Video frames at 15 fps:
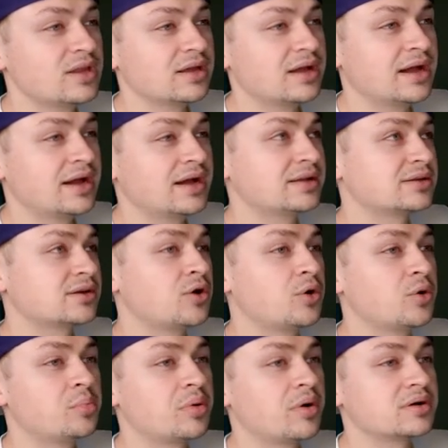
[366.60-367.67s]
on
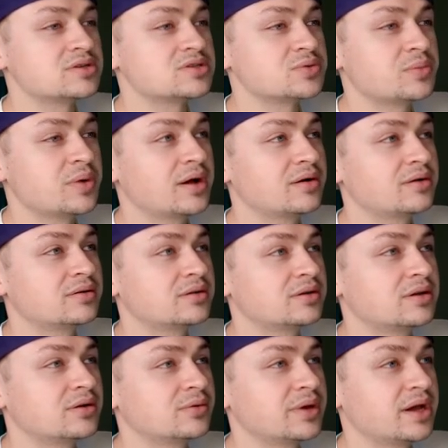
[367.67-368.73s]
COPART as well.
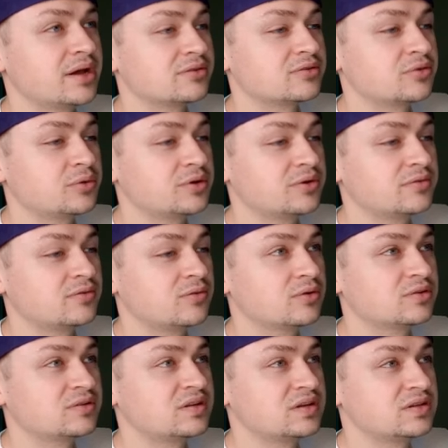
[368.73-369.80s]
We got a
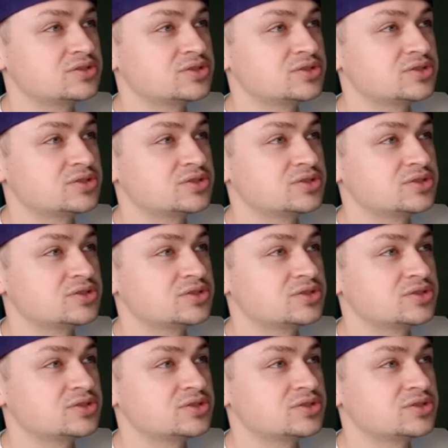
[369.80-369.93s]
2014